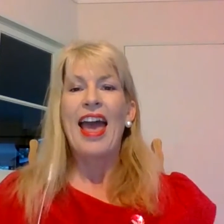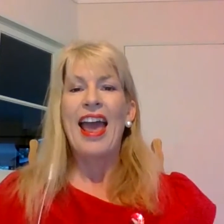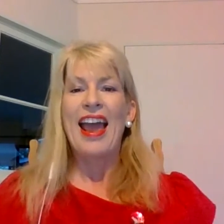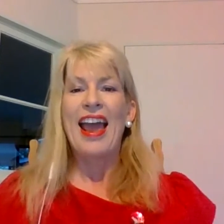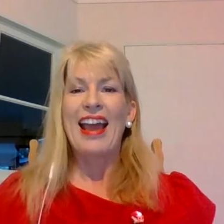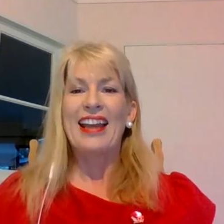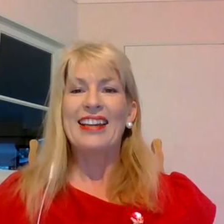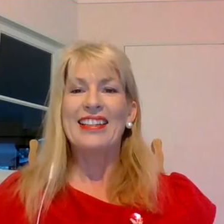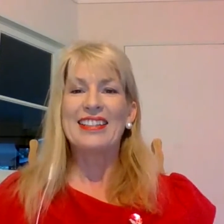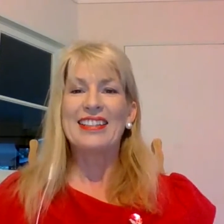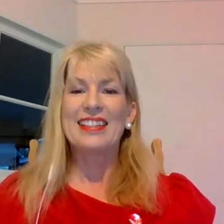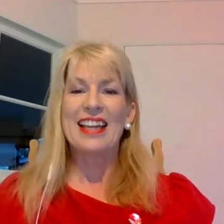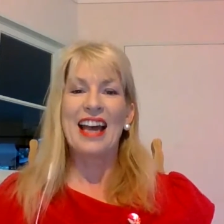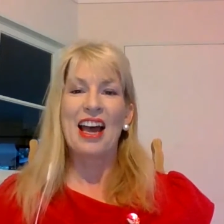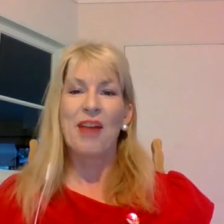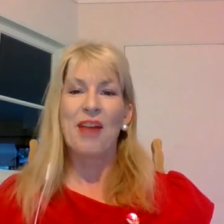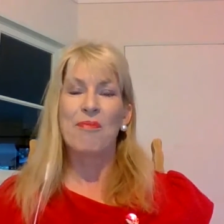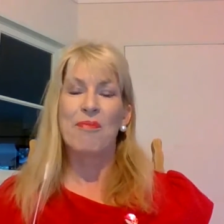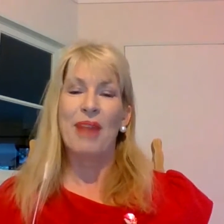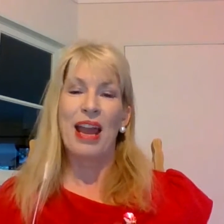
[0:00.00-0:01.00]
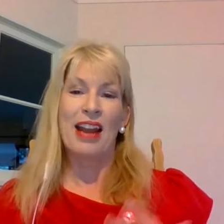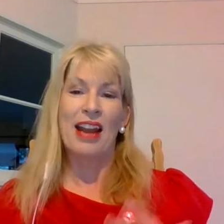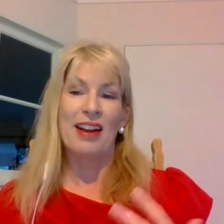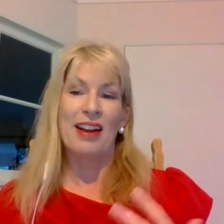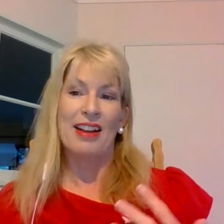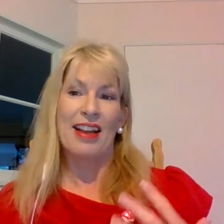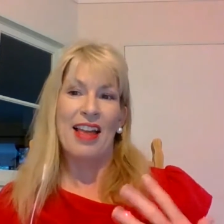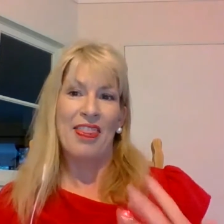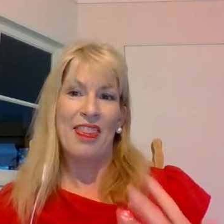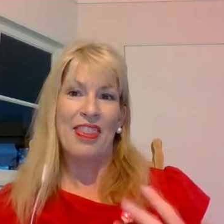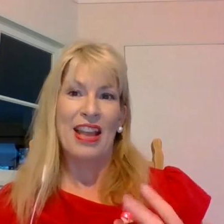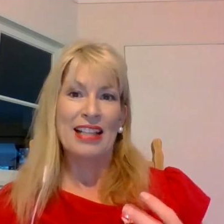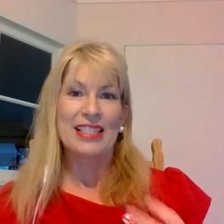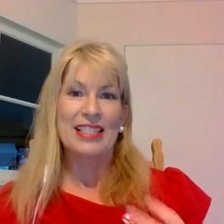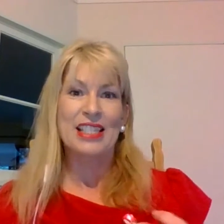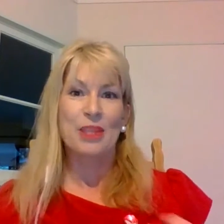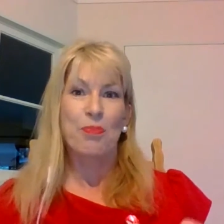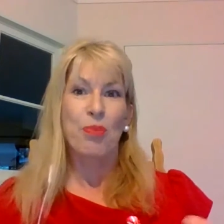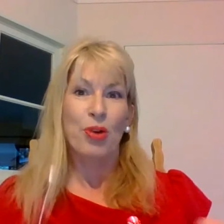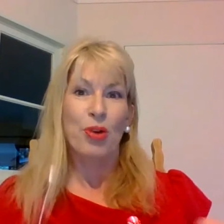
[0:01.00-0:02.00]
And
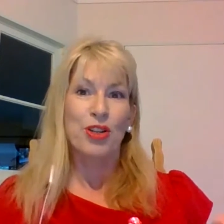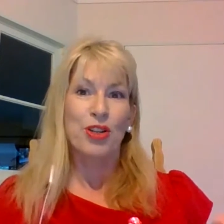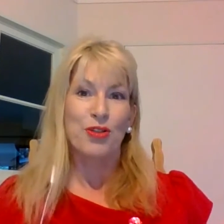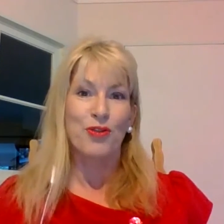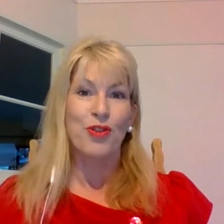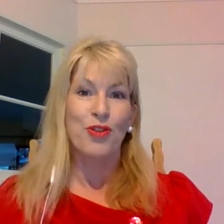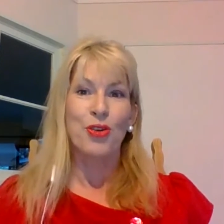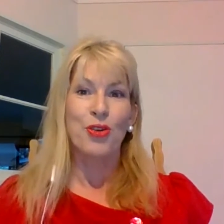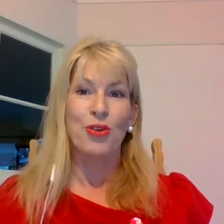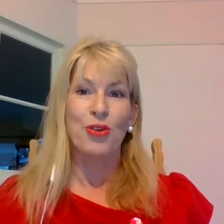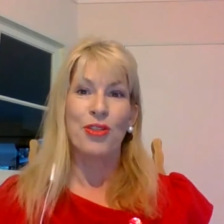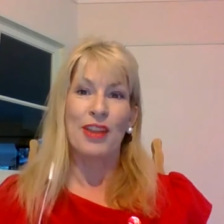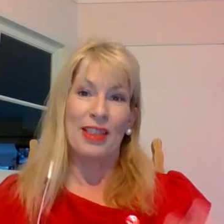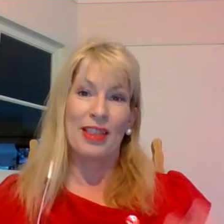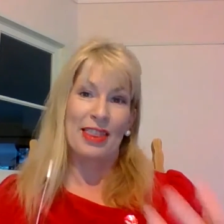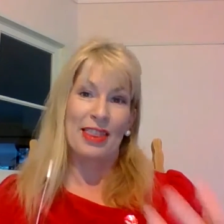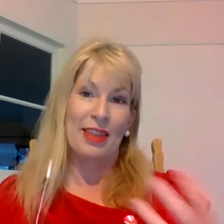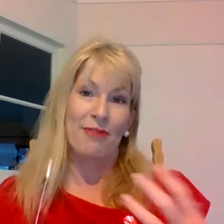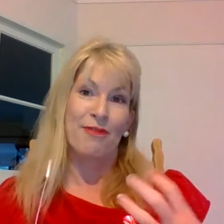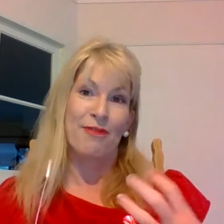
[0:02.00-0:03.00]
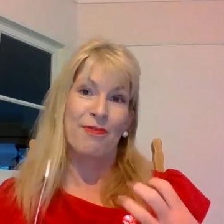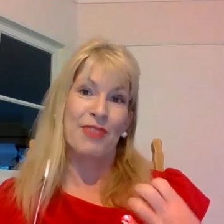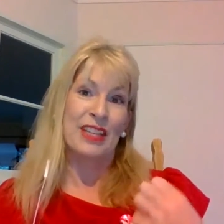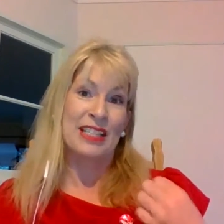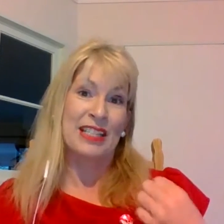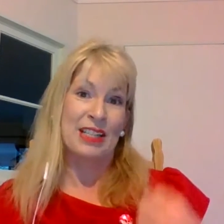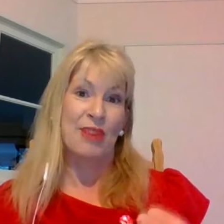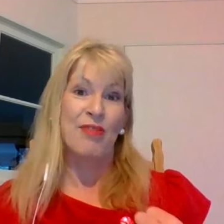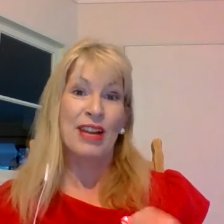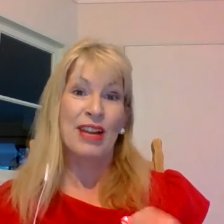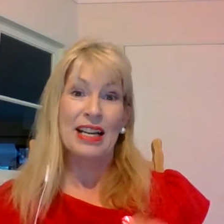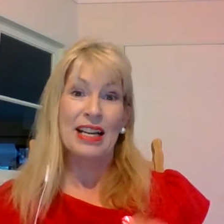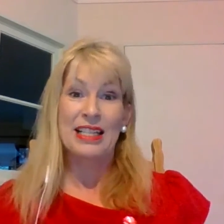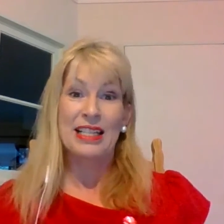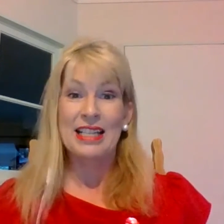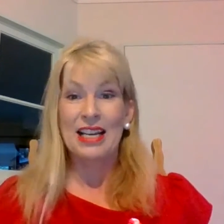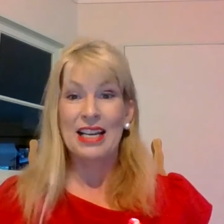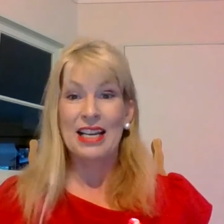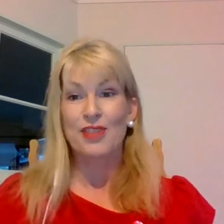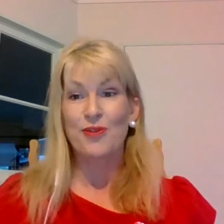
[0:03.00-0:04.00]
that's the point of view that the
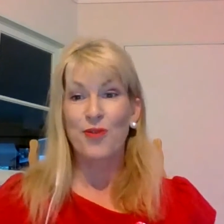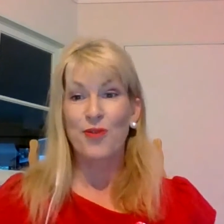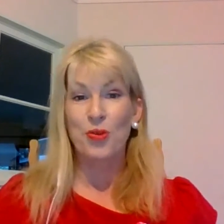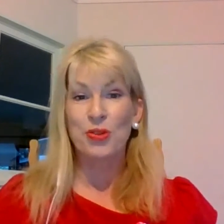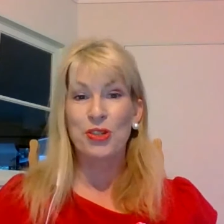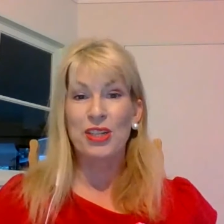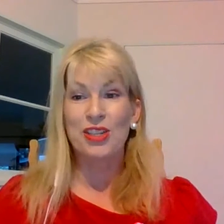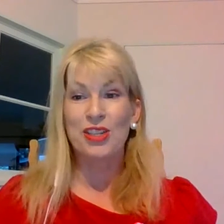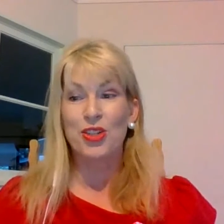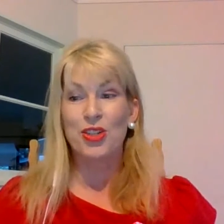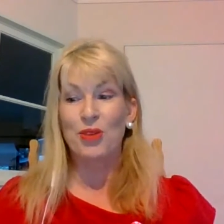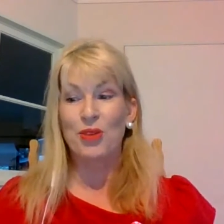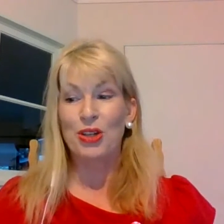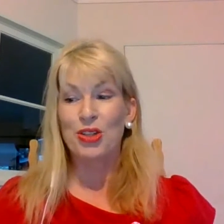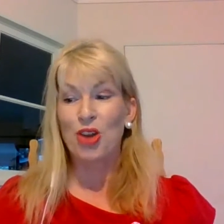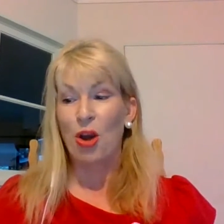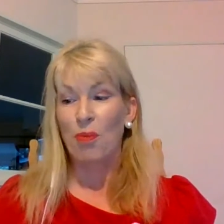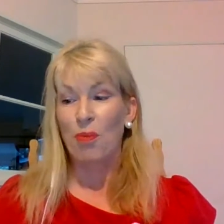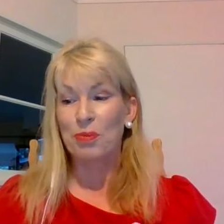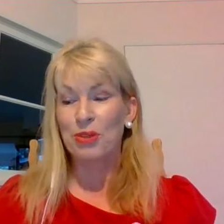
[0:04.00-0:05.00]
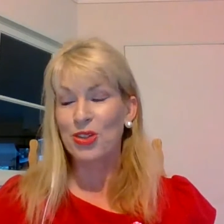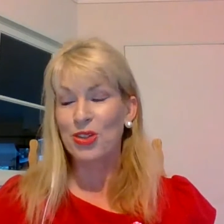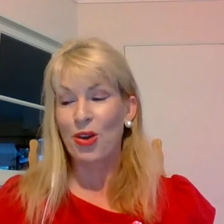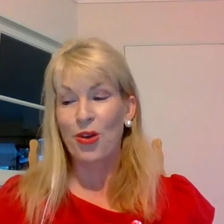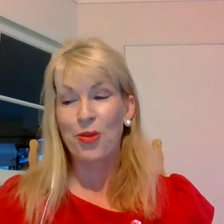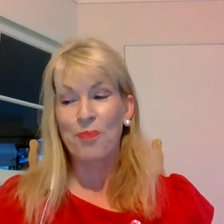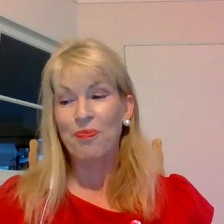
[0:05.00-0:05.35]
director has forced us to adopt.